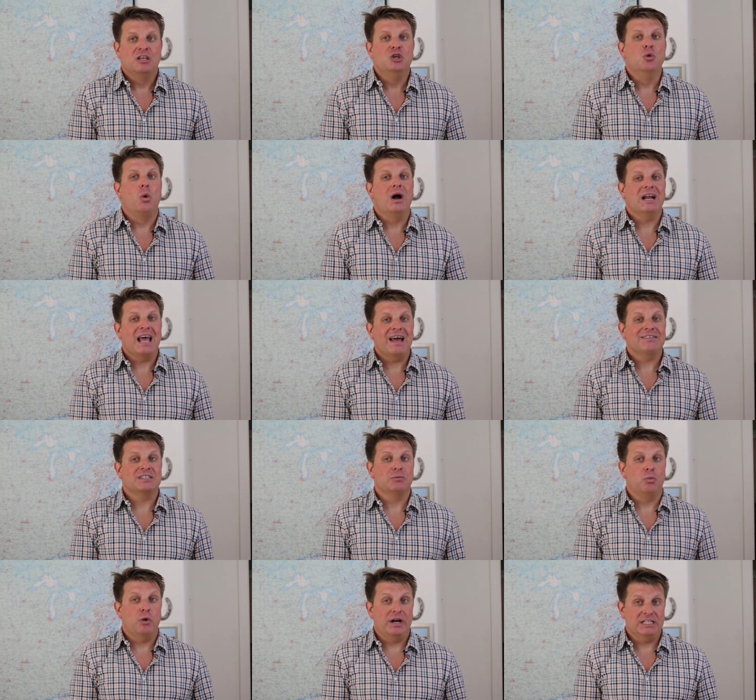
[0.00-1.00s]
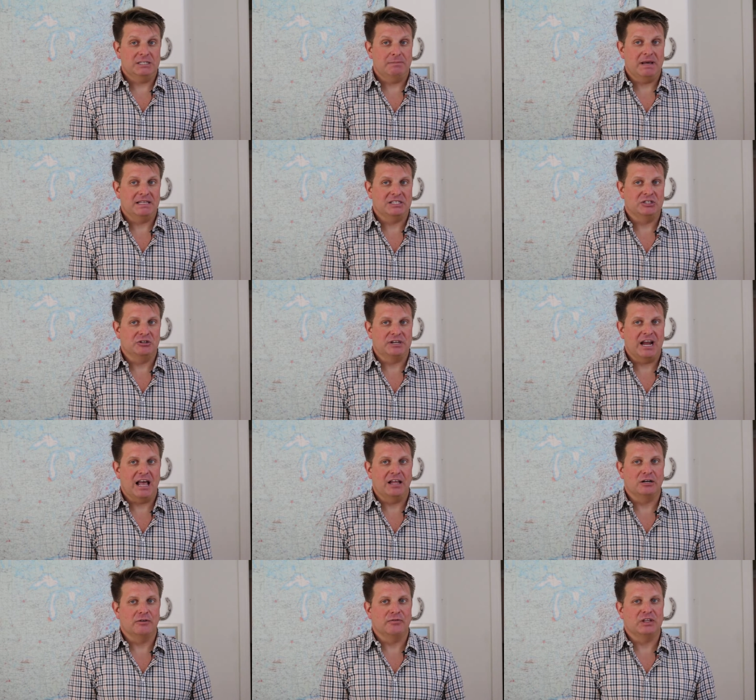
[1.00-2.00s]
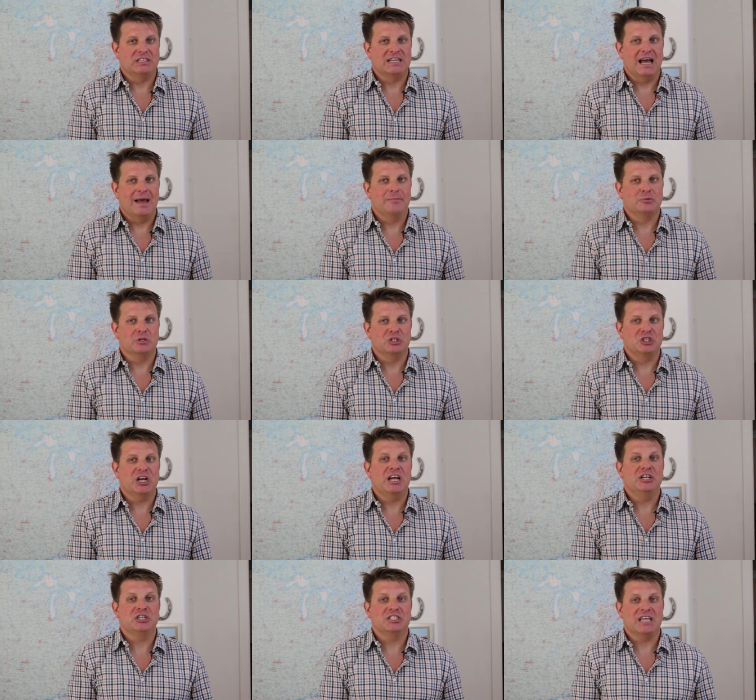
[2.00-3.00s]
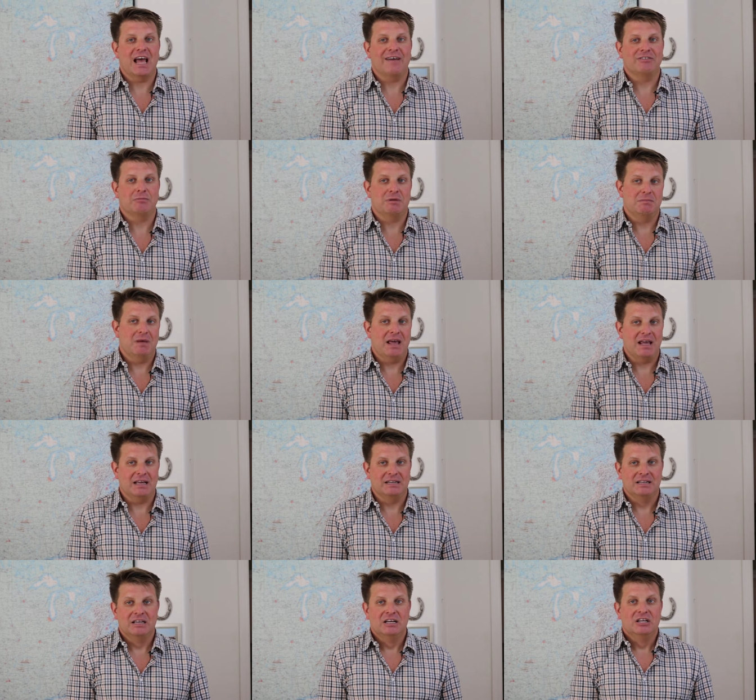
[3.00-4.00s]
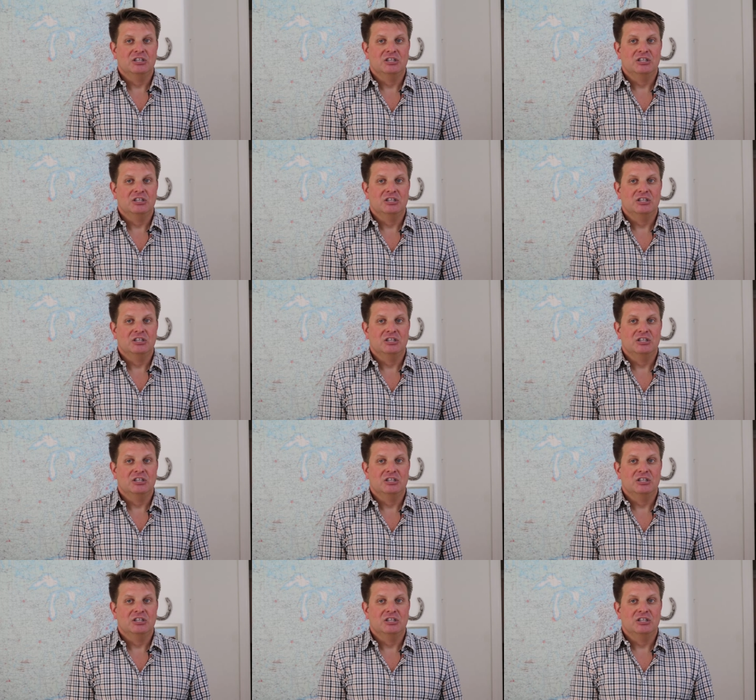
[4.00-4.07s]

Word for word: You want to have some white space in your calendar for the times when changes have to be made.